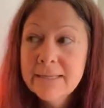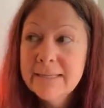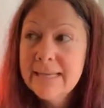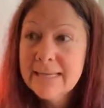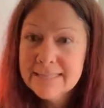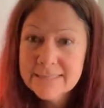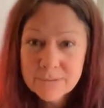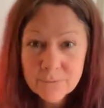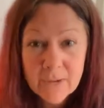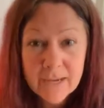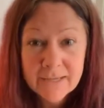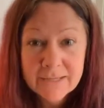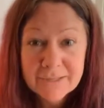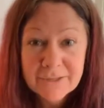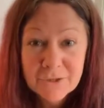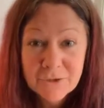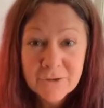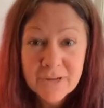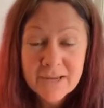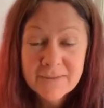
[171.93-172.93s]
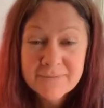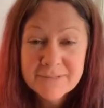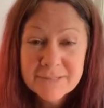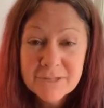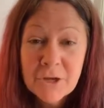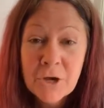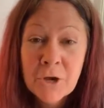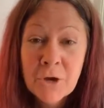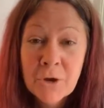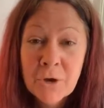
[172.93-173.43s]
Guess what? You don't have to
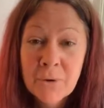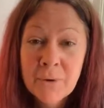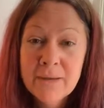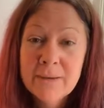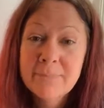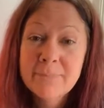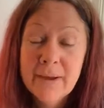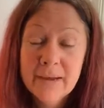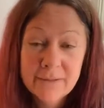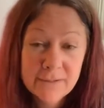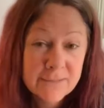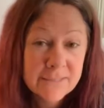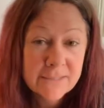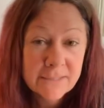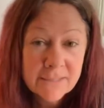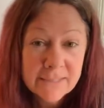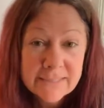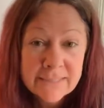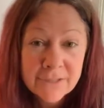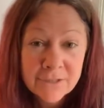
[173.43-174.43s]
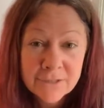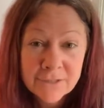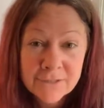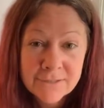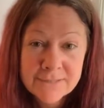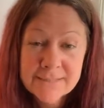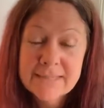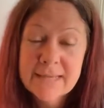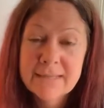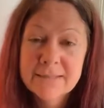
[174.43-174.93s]
go and buy those
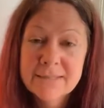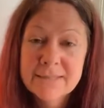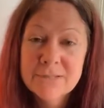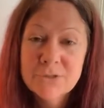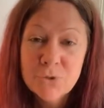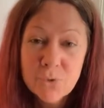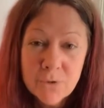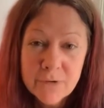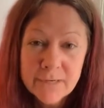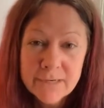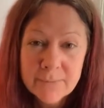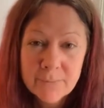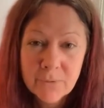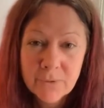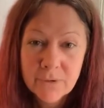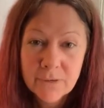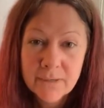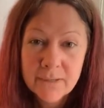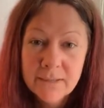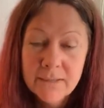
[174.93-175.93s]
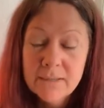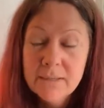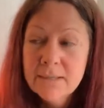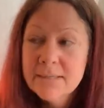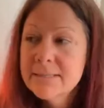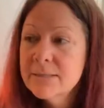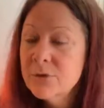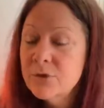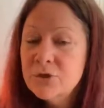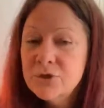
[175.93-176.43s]
cleaners at the store anymore.
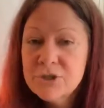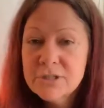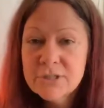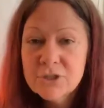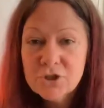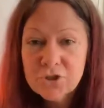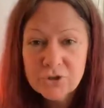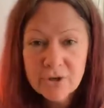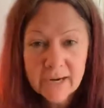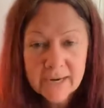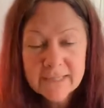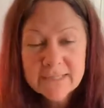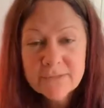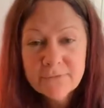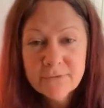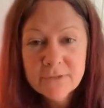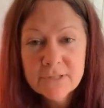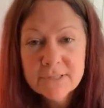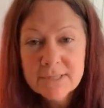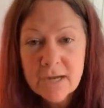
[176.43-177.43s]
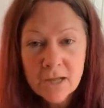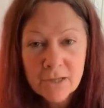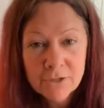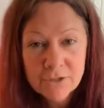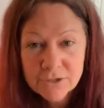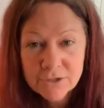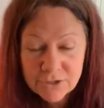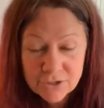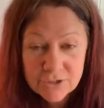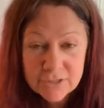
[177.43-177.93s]
So you just transfer the
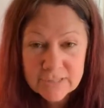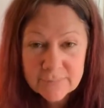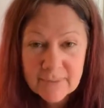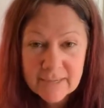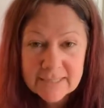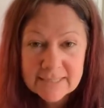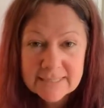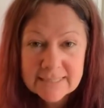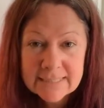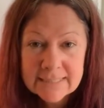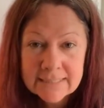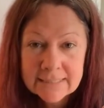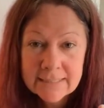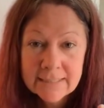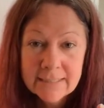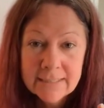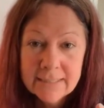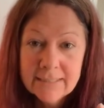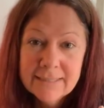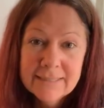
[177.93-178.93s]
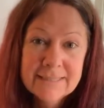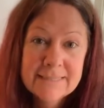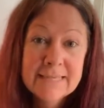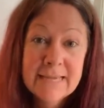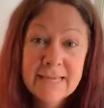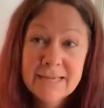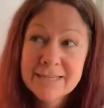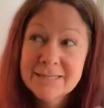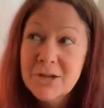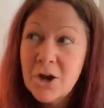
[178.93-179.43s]
dollars you're spending,
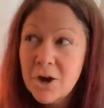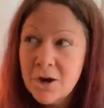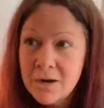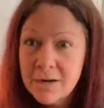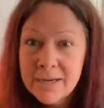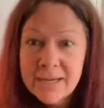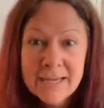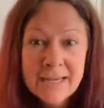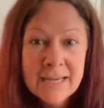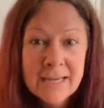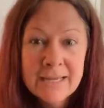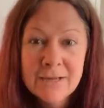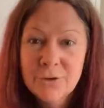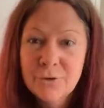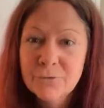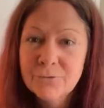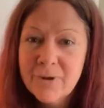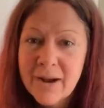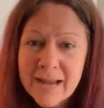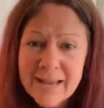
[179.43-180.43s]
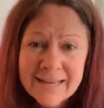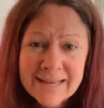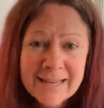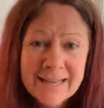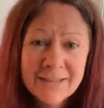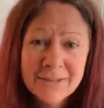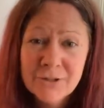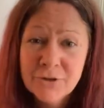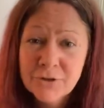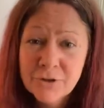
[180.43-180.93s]
say at Target or Rite
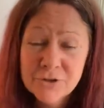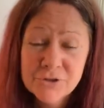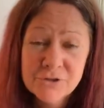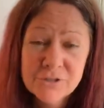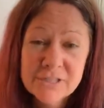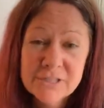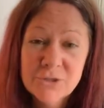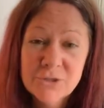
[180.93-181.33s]
Aid, the grocery